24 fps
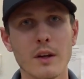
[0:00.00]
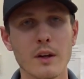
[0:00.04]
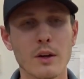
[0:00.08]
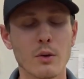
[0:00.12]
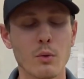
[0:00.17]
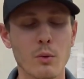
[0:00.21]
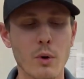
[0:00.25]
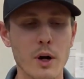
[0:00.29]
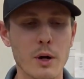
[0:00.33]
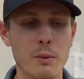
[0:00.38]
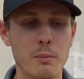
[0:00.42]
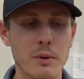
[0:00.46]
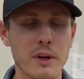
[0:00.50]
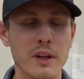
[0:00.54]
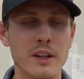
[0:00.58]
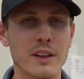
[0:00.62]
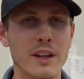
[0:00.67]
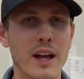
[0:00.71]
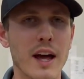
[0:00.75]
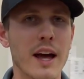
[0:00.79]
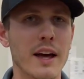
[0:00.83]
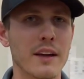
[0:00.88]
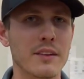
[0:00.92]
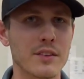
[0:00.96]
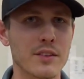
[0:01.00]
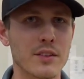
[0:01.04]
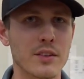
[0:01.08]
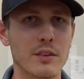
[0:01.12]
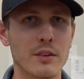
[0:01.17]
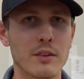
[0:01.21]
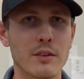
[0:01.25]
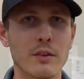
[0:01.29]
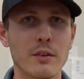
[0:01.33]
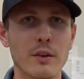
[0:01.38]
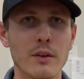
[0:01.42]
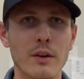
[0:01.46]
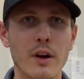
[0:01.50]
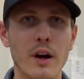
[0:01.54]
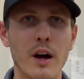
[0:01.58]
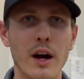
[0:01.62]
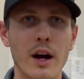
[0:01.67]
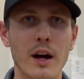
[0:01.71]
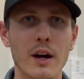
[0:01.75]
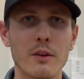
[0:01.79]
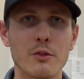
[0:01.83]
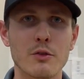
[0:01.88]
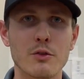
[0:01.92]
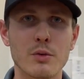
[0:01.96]
quite a bit less
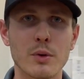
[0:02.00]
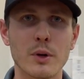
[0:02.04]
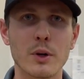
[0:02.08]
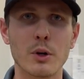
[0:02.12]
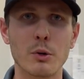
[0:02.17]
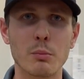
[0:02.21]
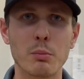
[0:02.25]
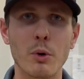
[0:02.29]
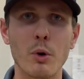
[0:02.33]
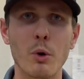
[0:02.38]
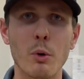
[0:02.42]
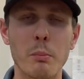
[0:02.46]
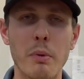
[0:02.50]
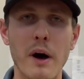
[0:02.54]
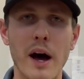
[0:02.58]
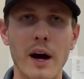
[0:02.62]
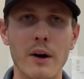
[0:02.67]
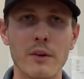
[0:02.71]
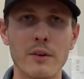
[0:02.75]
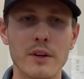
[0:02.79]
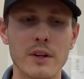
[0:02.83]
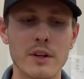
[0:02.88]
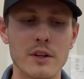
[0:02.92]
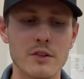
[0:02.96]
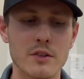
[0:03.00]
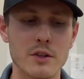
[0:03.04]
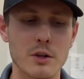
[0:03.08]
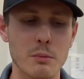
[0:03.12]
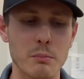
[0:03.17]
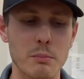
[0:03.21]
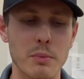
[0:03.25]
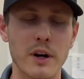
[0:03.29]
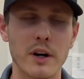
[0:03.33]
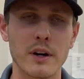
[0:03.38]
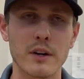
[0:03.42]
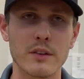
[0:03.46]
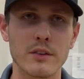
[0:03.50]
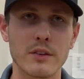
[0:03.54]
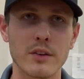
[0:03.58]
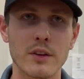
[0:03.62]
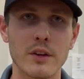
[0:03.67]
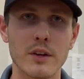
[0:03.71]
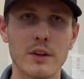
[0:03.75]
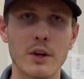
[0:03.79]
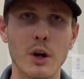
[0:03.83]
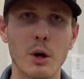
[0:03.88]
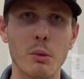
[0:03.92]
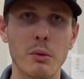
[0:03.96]
trigger pull poundage compared to
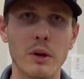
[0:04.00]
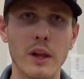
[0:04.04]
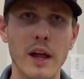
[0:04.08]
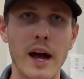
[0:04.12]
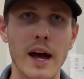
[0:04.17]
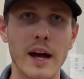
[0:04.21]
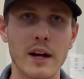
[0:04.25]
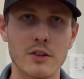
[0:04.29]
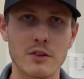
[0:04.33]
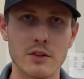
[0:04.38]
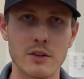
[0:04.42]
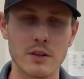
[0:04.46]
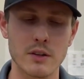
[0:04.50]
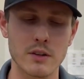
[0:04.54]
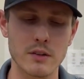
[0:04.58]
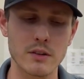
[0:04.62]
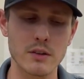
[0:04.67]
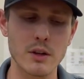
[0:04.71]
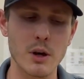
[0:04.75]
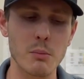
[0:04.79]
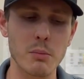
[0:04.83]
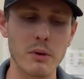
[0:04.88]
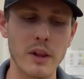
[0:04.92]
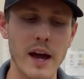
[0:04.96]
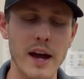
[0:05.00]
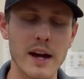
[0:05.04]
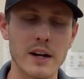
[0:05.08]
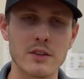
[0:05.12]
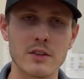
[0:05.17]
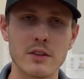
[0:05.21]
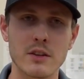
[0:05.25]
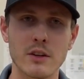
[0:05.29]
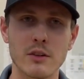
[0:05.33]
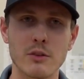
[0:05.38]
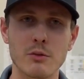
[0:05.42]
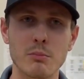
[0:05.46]
the double action. Double action is